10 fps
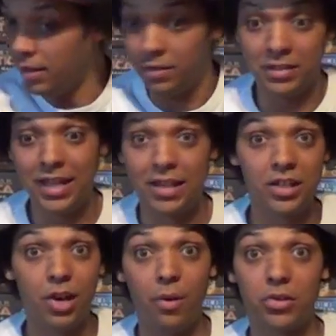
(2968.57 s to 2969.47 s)
yeah,
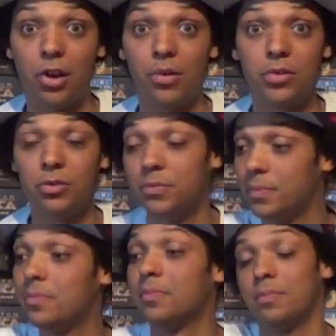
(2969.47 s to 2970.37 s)
didn't know where I was going at all.
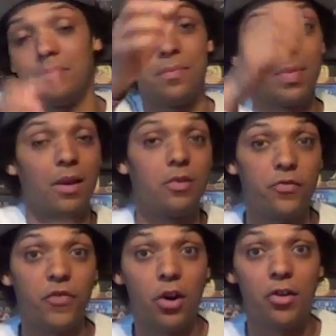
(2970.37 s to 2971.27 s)

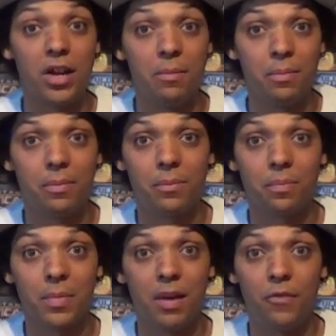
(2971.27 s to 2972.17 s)
Just followed him.
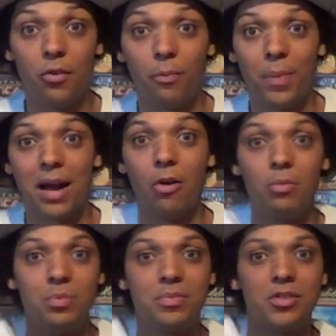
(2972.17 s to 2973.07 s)
I thought, bang
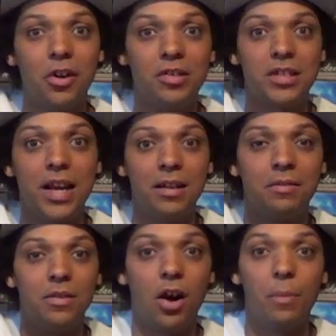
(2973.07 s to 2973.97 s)
on, sign saying,
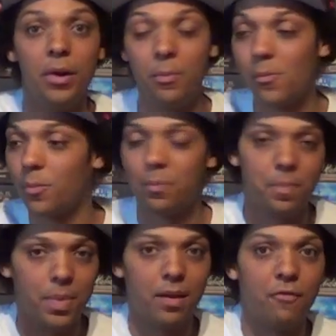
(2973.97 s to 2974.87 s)
car boot.
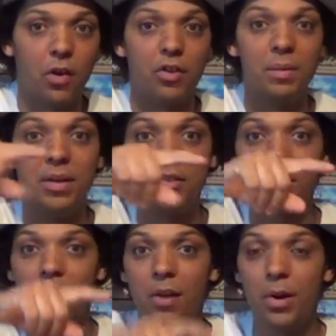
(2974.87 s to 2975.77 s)
Followed him into
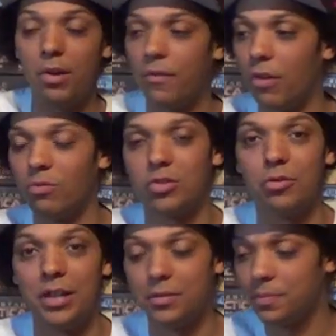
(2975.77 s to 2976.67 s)
the car boot. I thought,
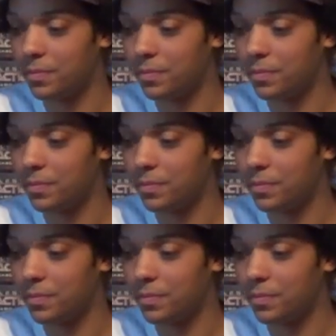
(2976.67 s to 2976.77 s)
sorted.